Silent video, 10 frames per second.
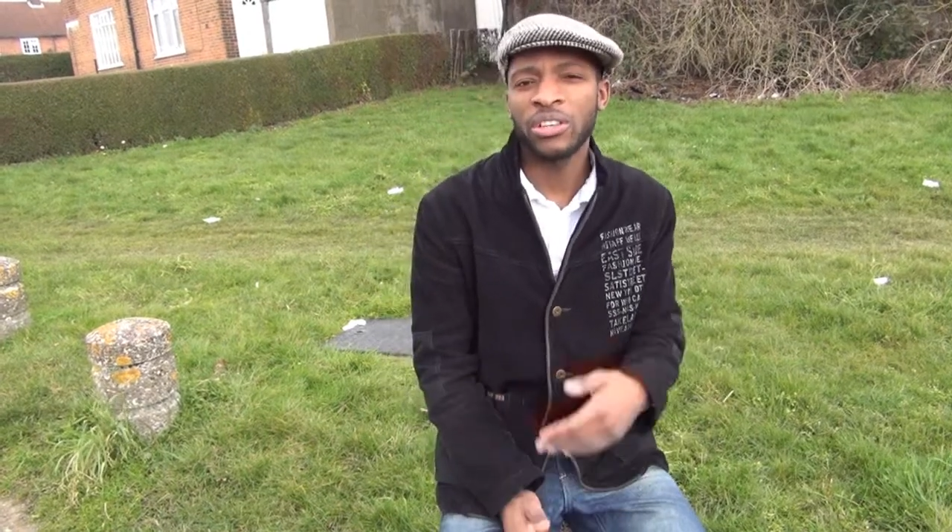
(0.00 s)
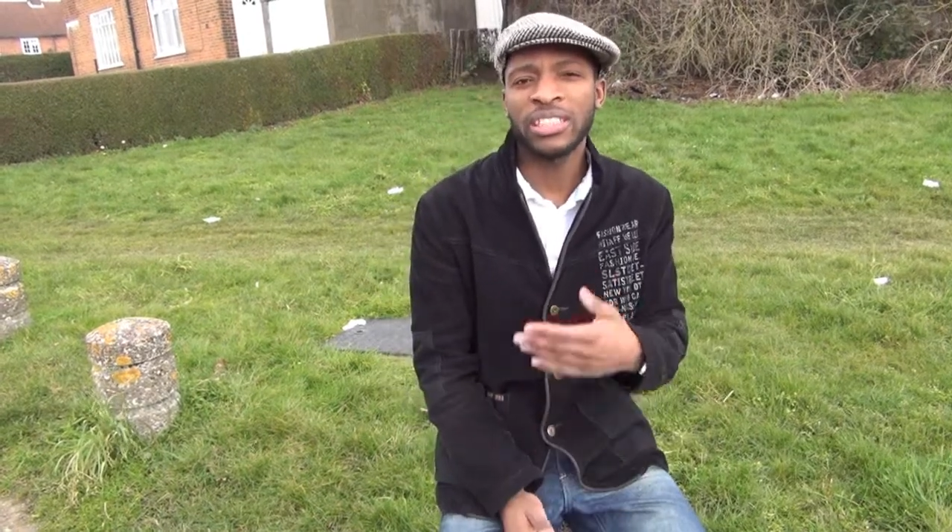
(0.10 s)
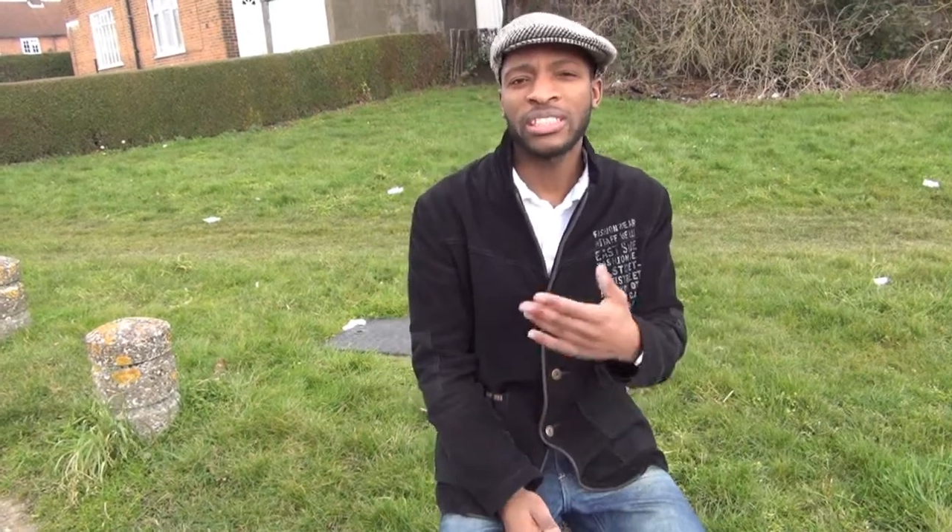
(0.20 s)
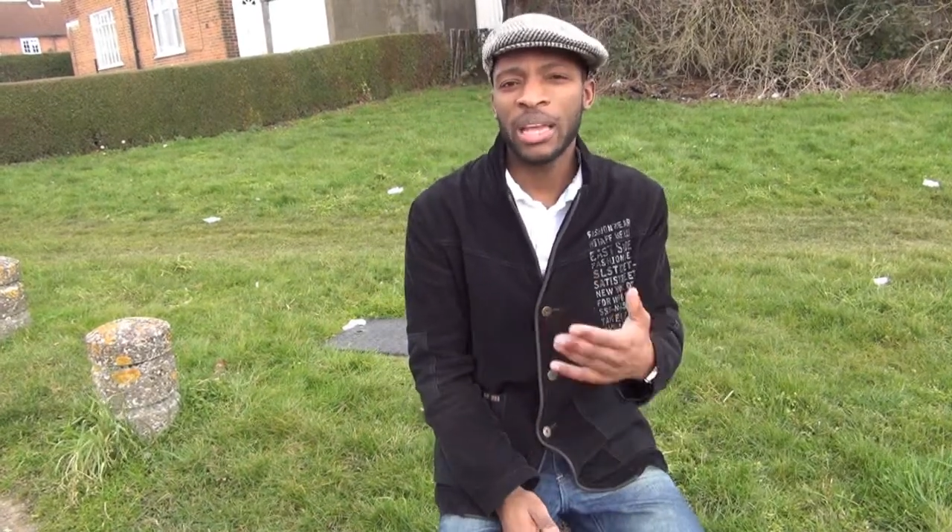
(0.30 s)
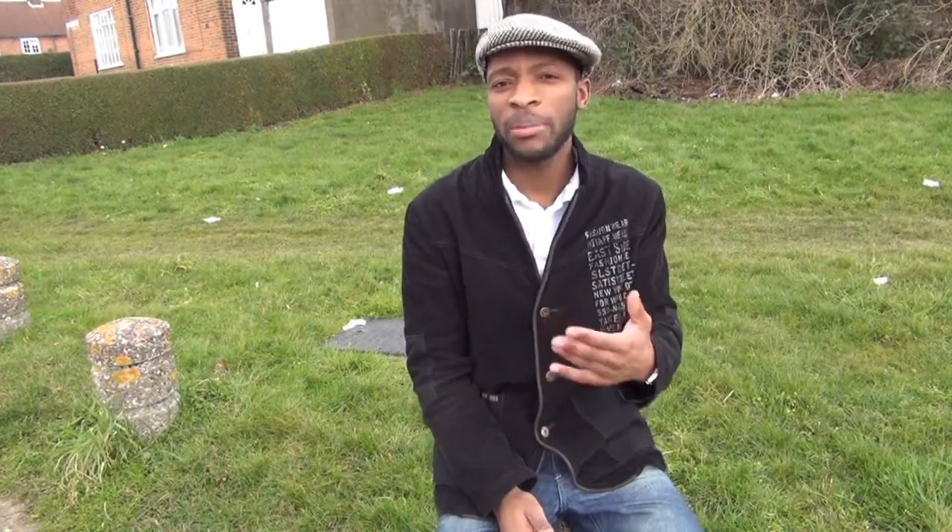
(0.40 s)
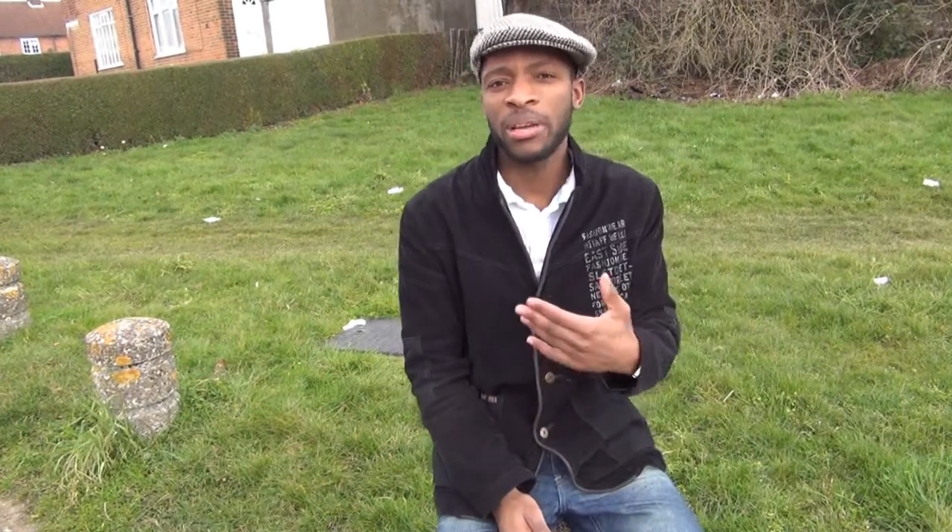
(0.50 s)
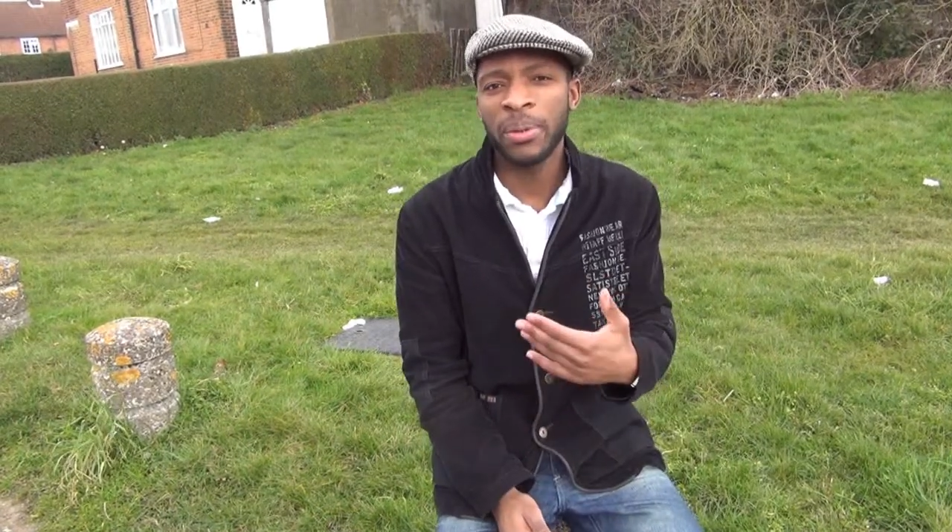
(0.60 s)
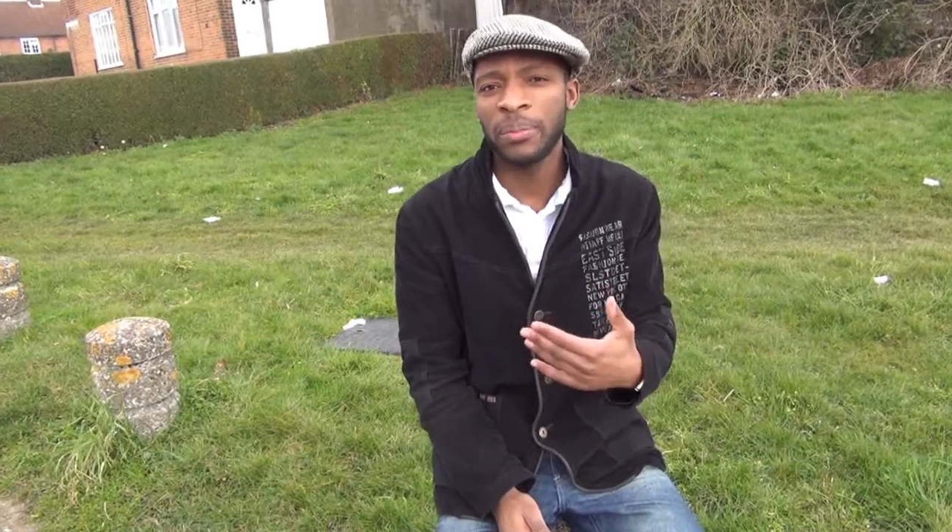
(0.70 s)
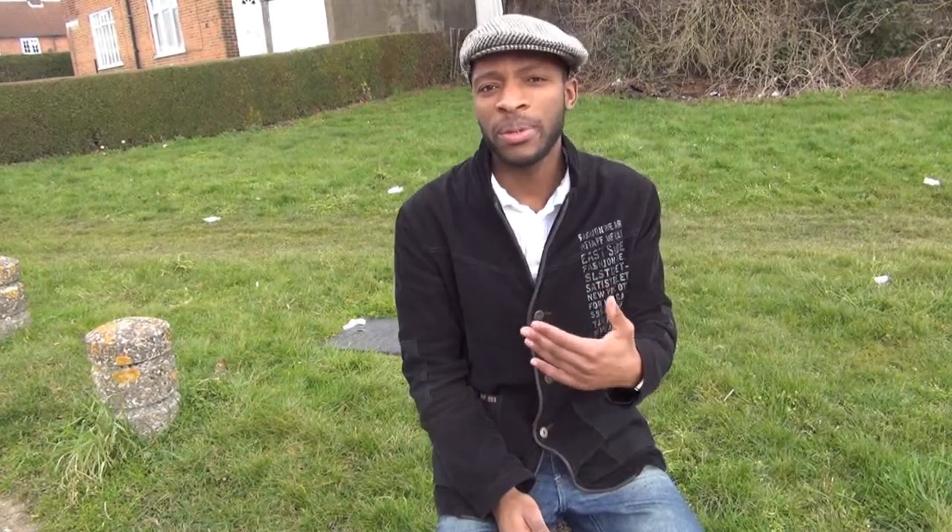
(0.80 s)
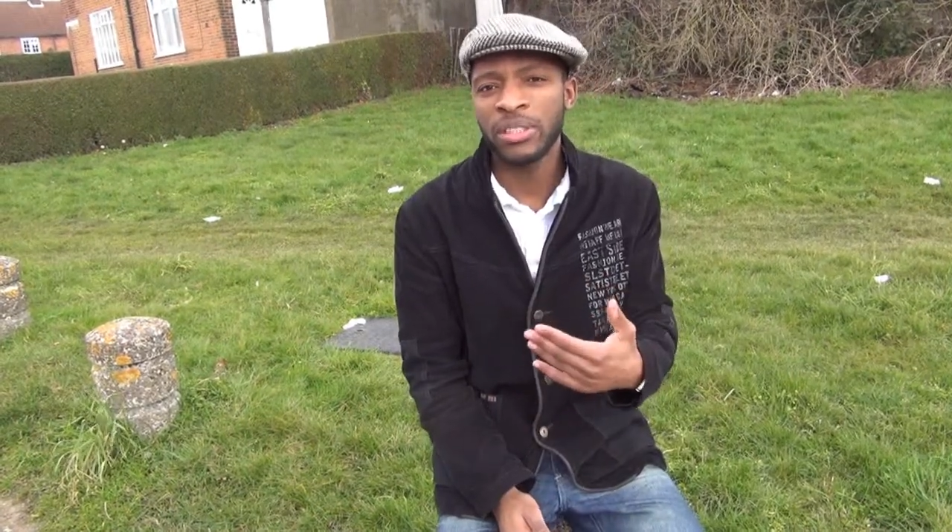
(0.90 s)
the same
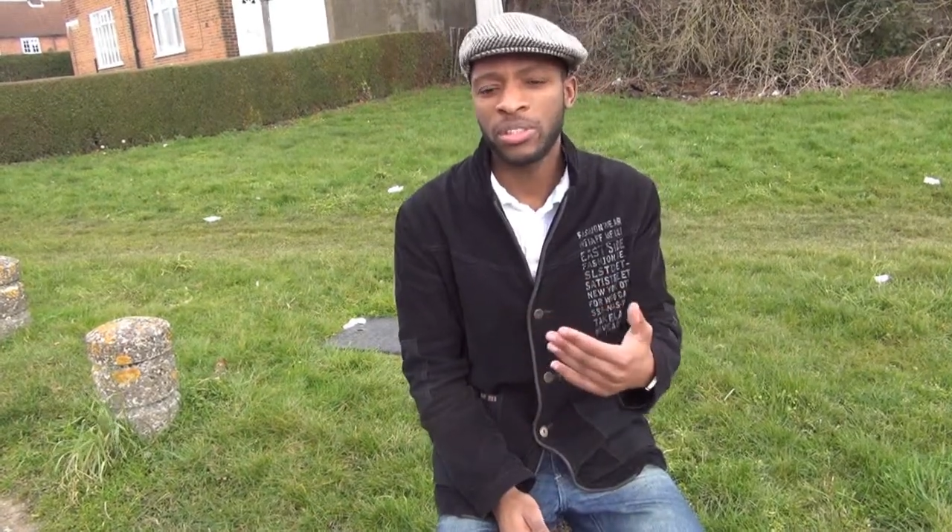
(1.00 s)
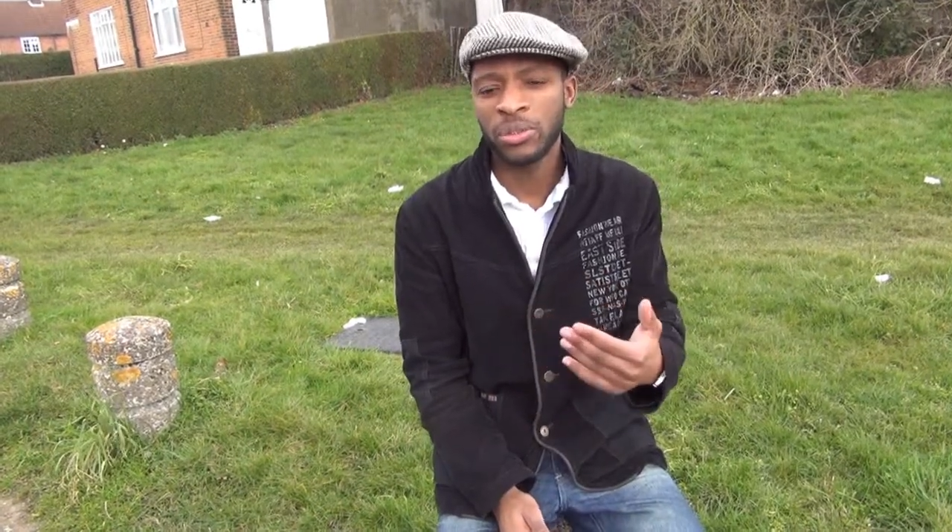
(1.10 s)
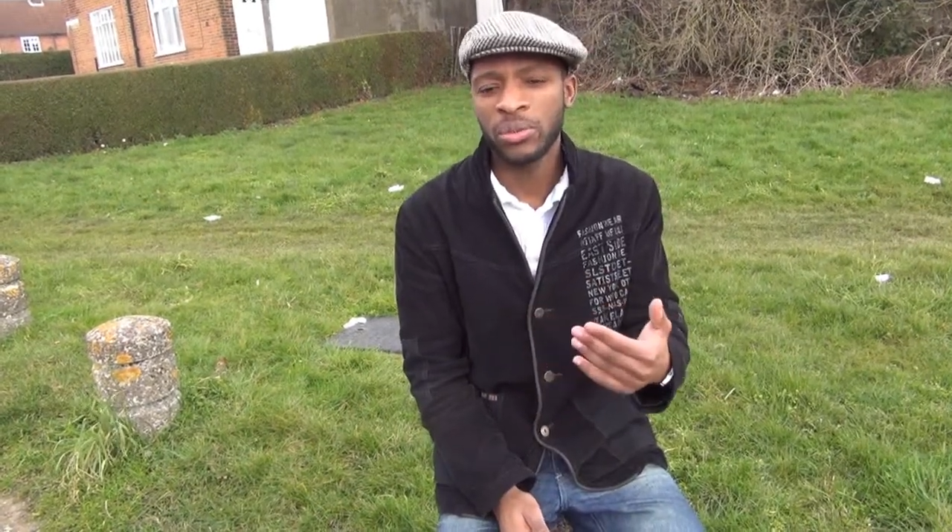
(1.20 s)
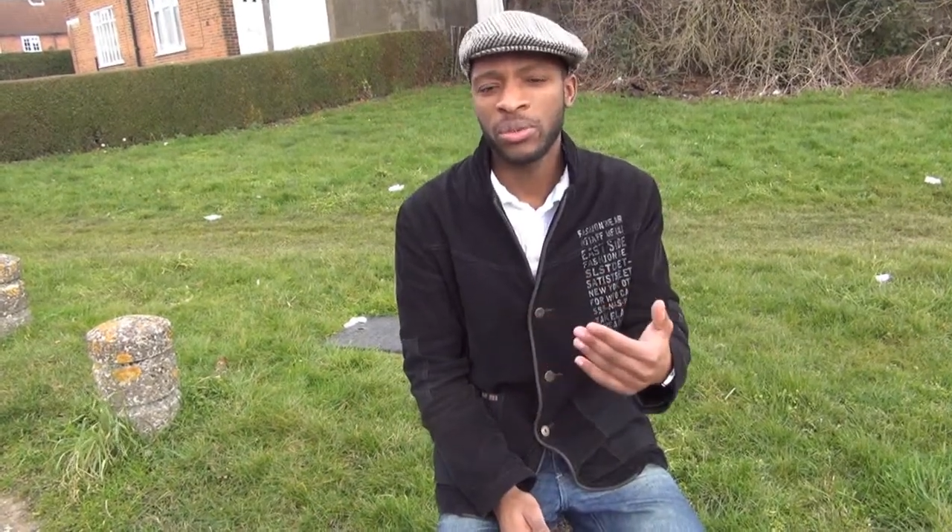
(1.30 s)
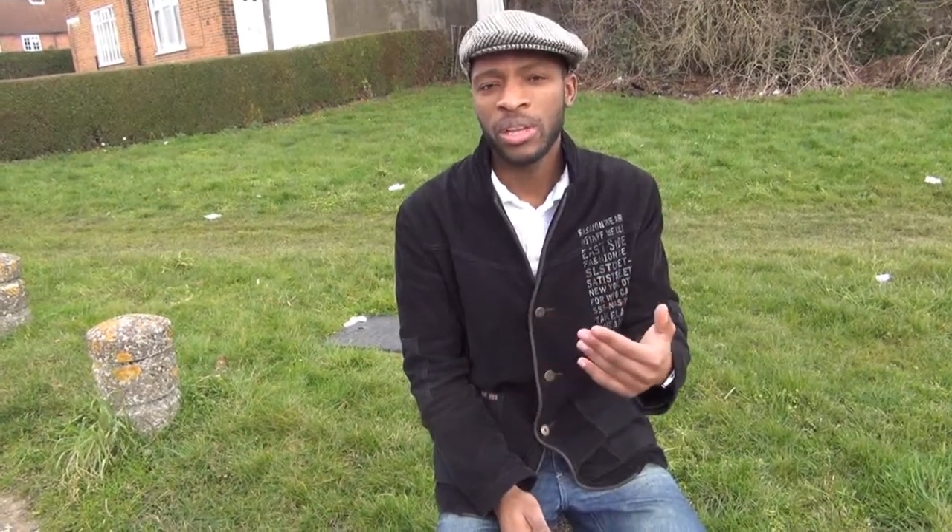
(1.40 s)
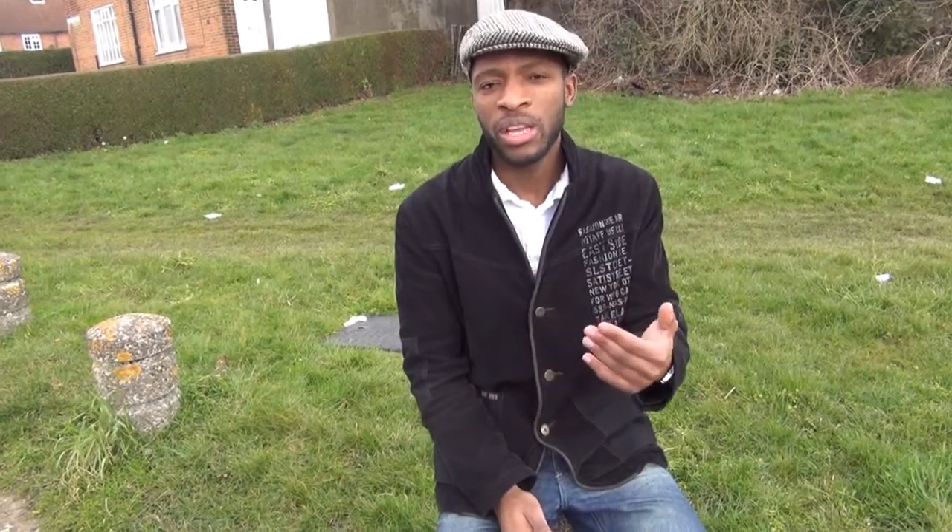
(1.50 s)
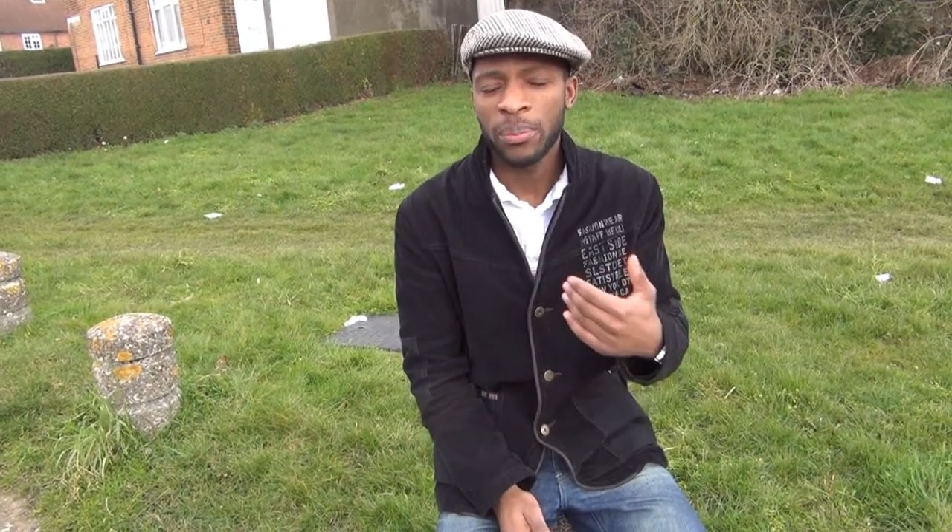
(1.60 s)
commitment to